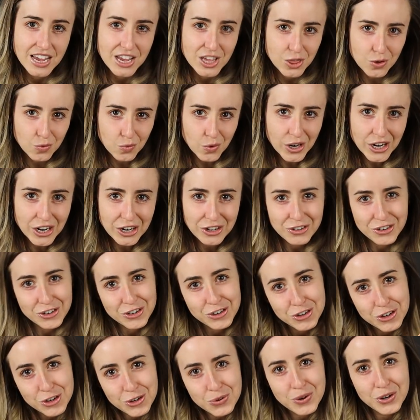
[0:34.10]
In the
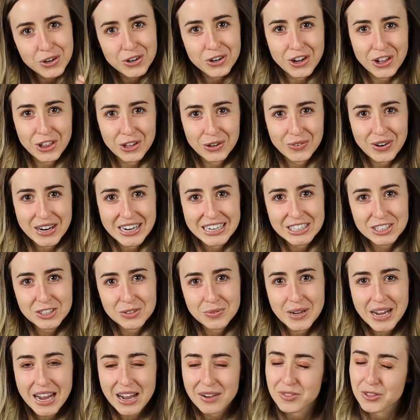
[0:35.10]
$100 to $200 range,
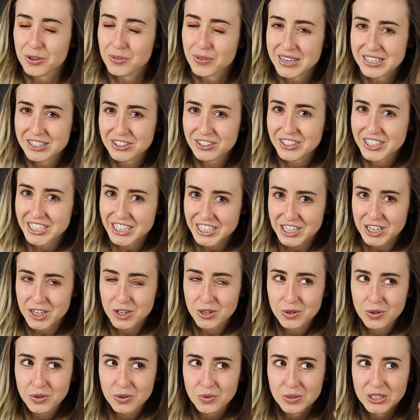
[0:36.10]
we have the Razer
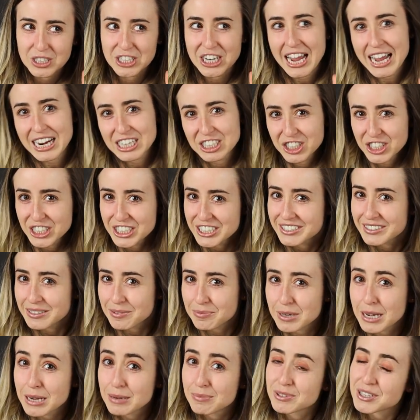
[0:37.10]
Kiyo, which actually is
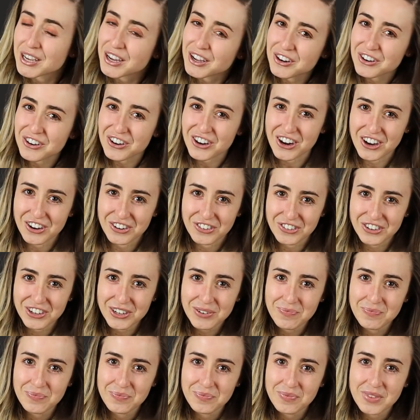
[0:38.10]
sometimes under $100,
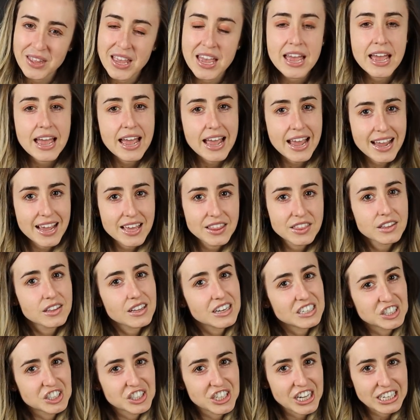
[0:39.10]
and the
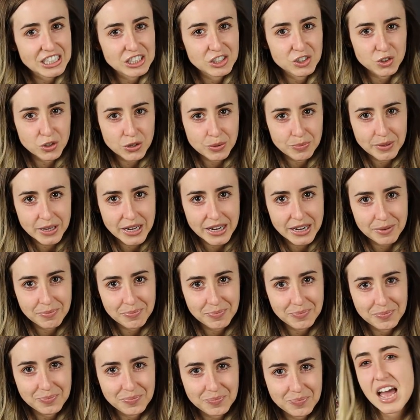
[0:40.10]
Logitech
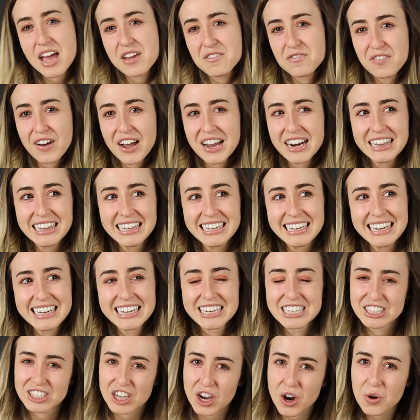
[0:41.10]
Streamcam. And finally,
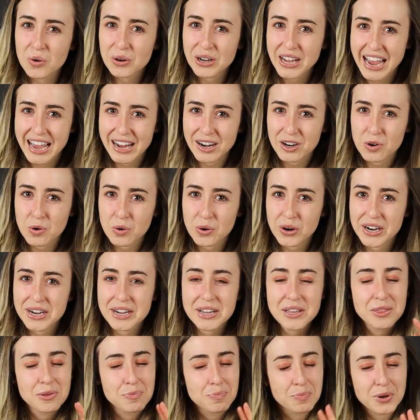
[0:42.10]
in its own
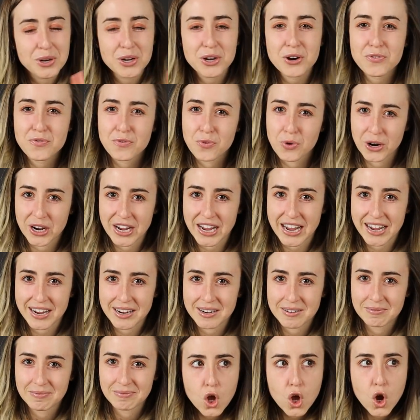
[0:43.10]
category, the Brio
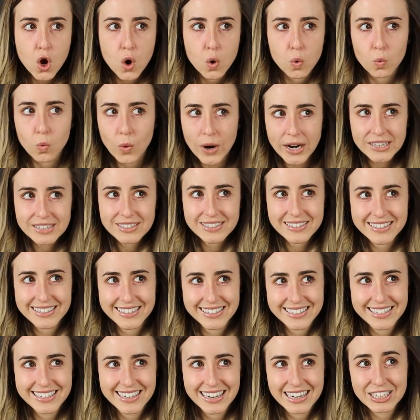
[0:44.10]
4K. Where's the
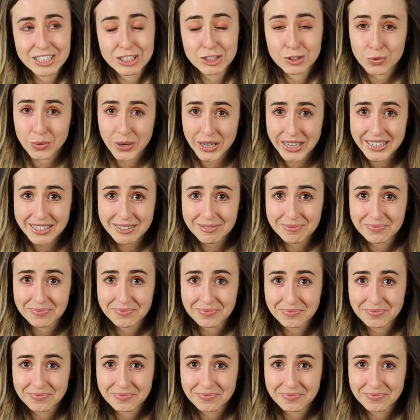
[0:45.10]
C920?